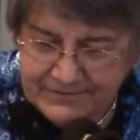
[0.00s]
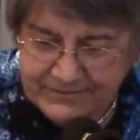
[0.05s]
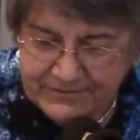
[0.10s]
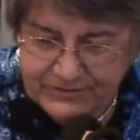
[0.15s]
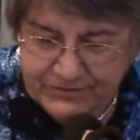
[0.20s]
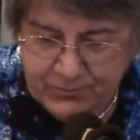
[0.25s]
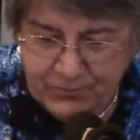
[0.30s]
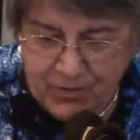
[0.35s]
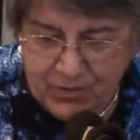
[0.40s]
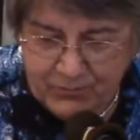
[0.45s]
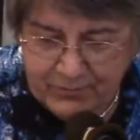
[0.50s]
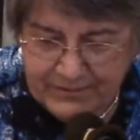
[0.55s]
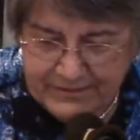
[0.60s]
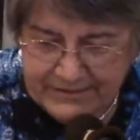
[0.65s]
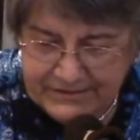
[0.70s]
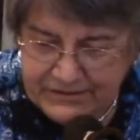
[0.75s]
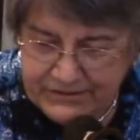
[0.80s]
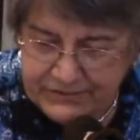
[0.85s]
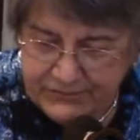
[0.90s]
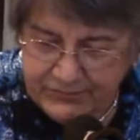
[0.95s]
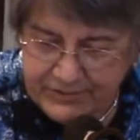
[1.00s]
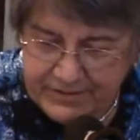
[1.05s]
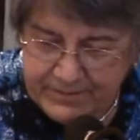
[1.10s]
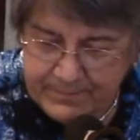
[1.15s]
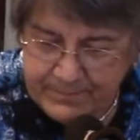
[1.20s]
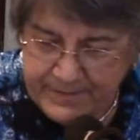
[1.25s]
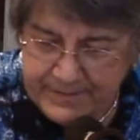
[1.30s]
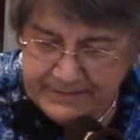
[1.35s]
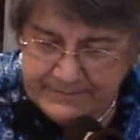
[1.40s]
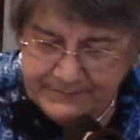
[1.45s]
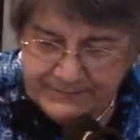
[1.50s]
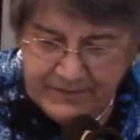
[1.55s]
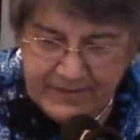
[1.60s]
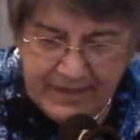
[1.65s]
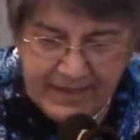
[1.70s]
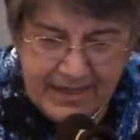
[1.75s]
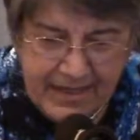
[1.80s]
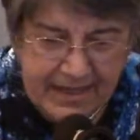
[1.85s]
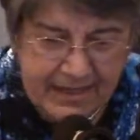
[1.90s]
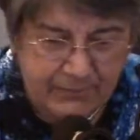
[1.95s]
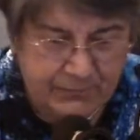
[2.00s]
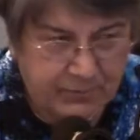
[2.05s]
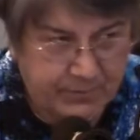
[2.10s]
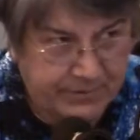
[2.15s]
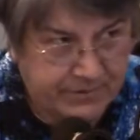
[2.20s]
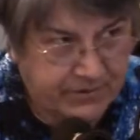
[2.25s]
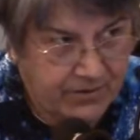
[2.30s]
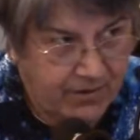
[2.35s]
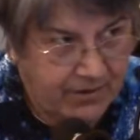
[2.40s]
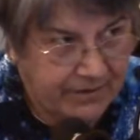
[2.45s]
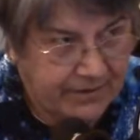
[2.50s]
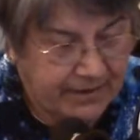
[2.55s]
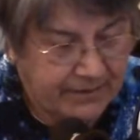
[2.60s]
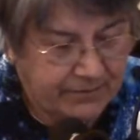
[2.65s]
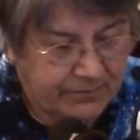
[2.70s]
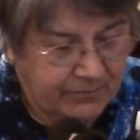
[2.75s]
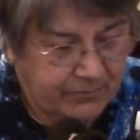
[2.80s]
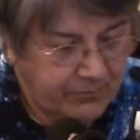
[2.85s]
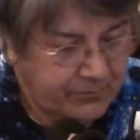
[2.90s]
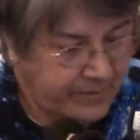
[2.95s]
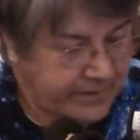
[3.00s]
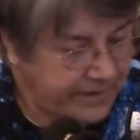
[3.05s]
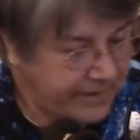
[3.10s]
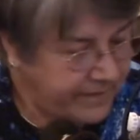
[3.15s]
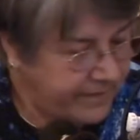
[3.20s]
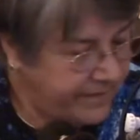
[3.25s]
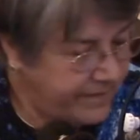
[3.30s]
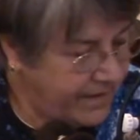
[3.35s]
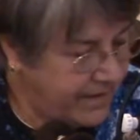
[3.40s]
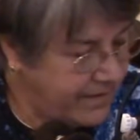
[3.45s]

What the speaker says: so-called Religious Freedom Bill. And we'll be talking with